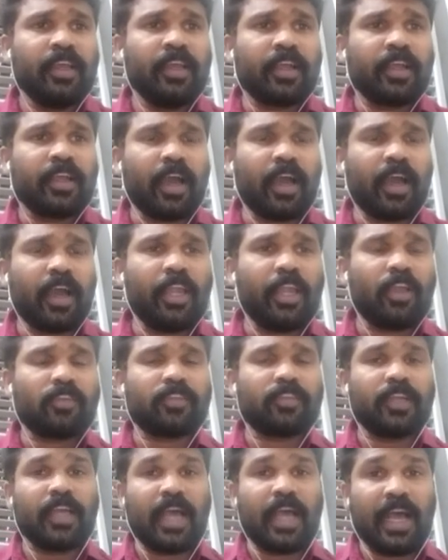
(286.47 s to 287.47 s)
carbon
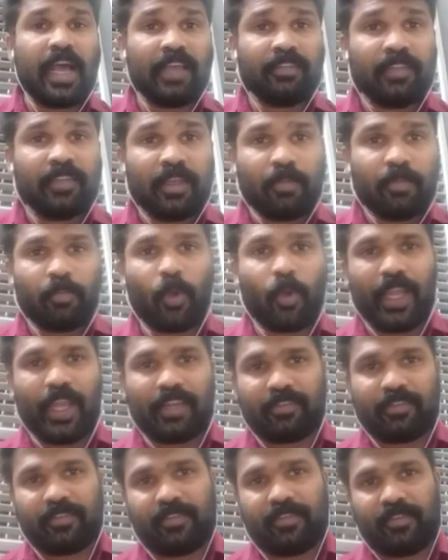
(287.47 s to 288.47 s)
dioxide as
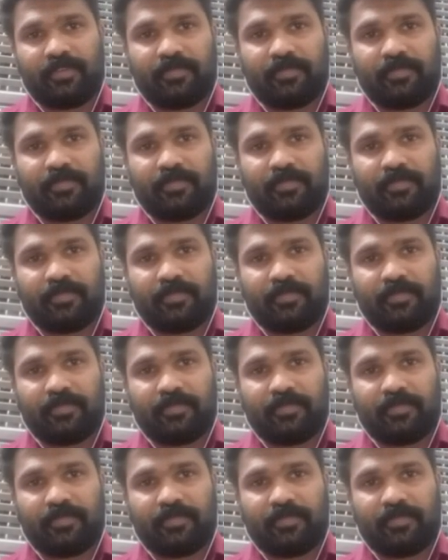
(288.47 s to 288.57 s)
products.